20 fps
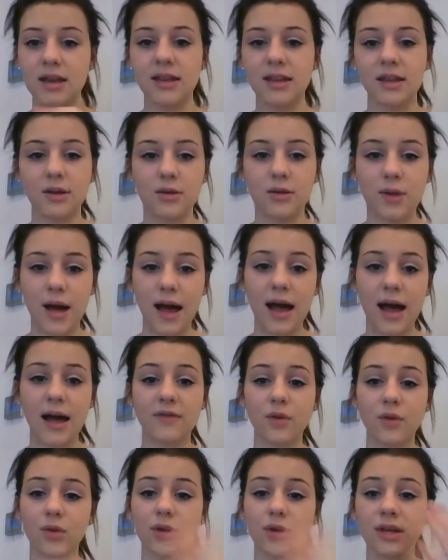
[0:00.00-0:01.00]
they will
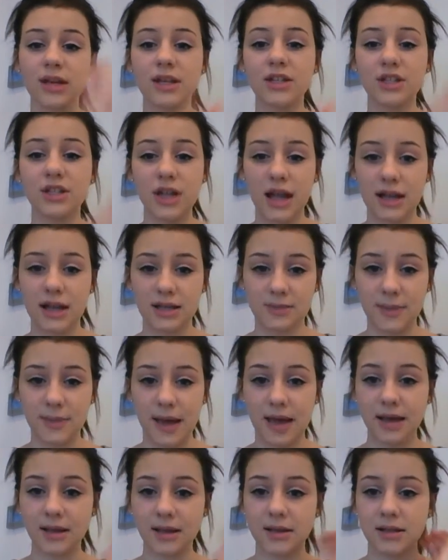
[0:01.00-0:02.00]
have on each
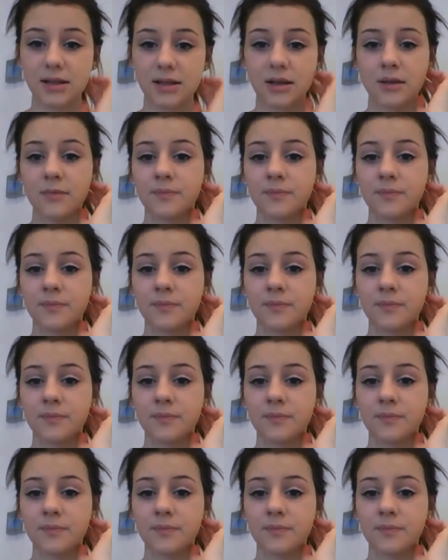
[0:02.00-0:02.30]
aspect